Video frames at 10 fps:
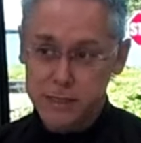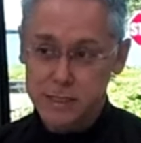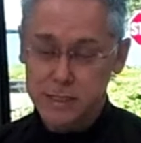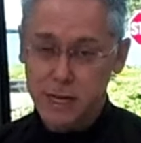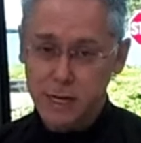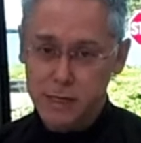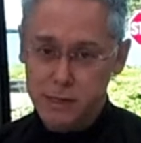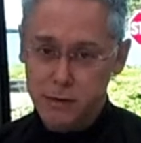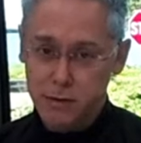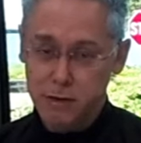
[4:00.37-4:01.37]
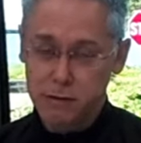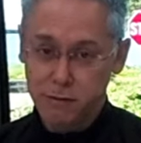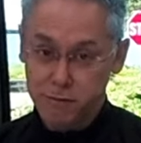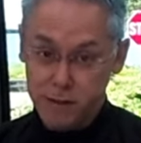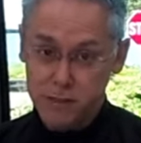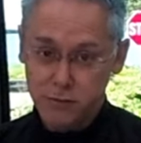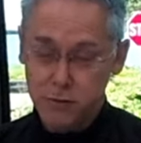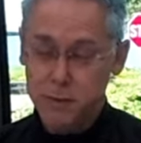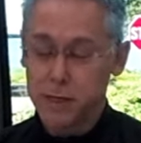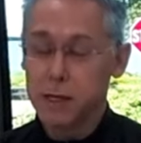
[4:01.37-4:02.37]
a secondary defense for
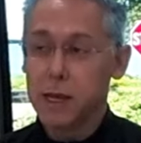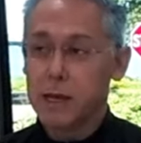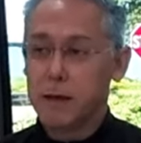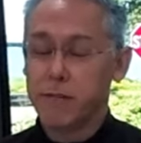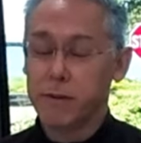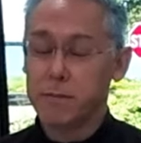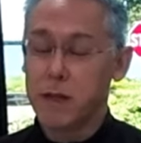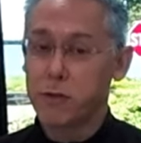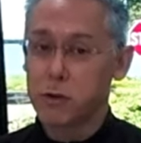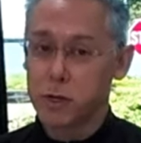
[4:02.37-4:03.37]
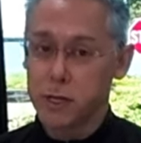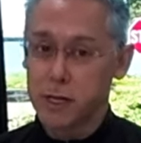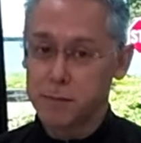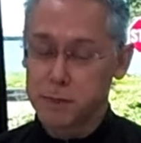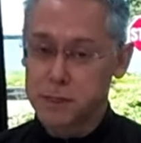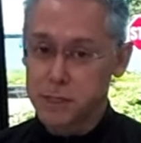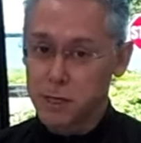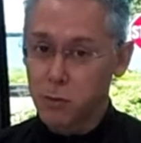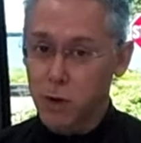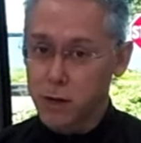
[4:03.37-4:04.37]
me, if I'm never hooking up to city
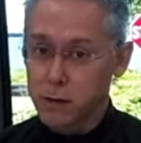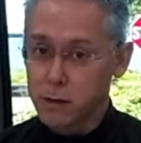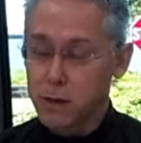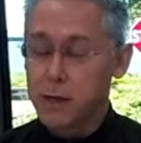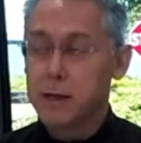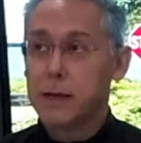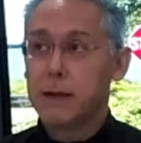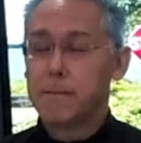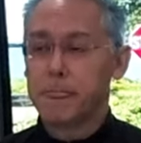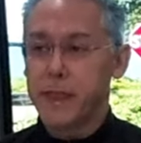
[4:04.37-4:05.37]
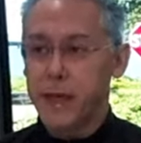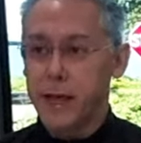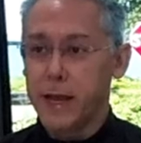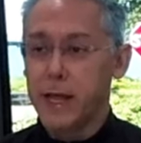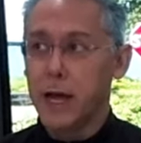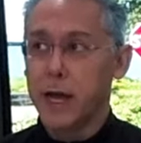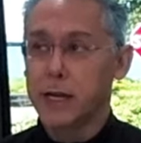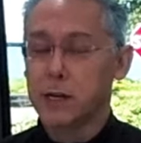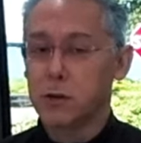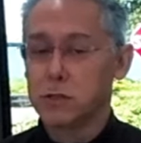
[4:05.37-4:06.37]
water, then I
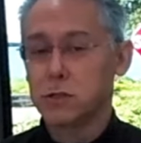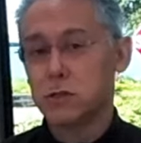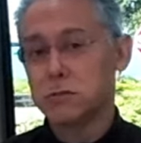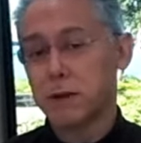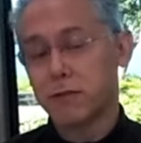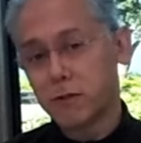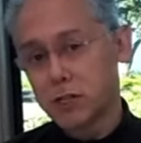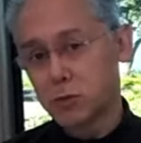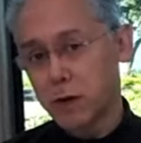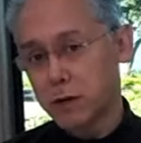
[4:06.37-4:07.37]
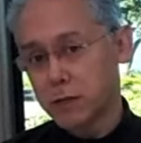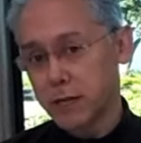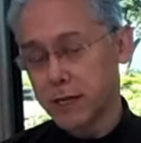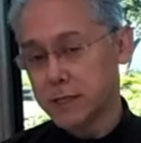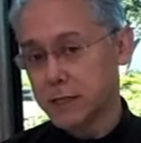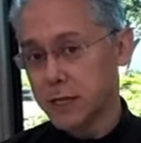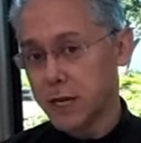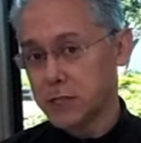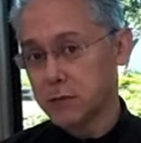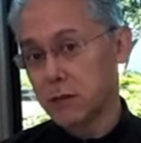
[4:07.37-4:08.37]
can also use my fresh water tank as a
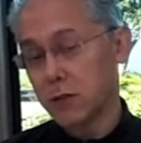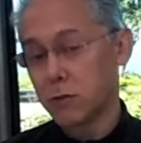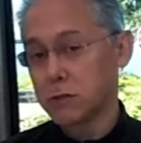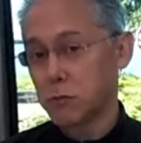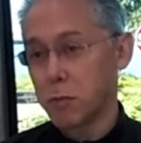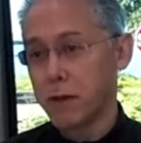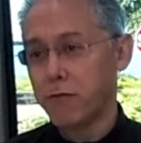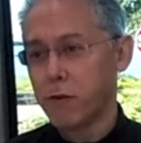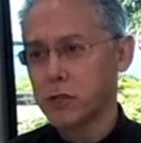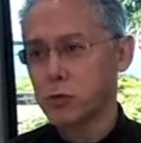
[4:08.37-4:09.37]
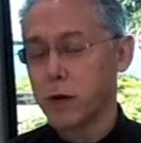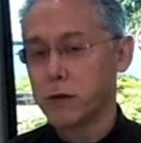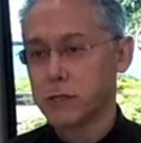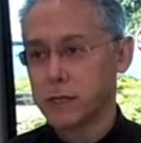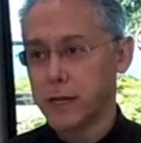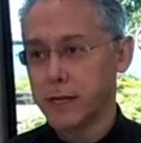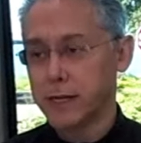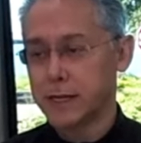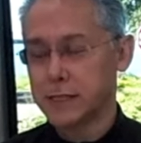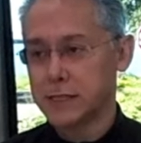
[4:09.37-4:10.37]
gauge. So in other words, when my fresh water tank
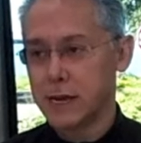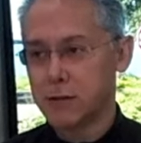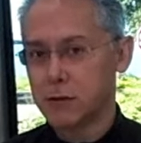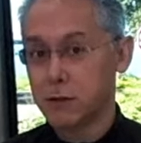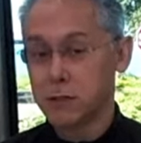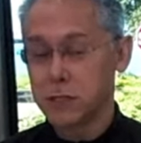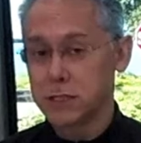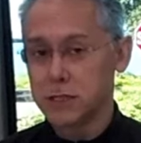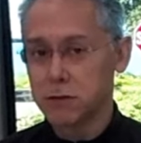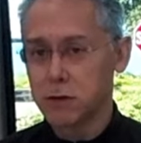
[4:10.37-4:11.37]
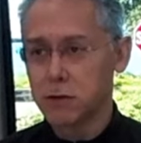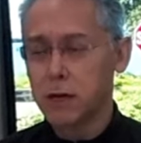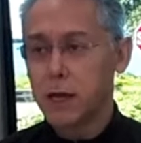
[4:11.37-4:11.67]
gets down close to zero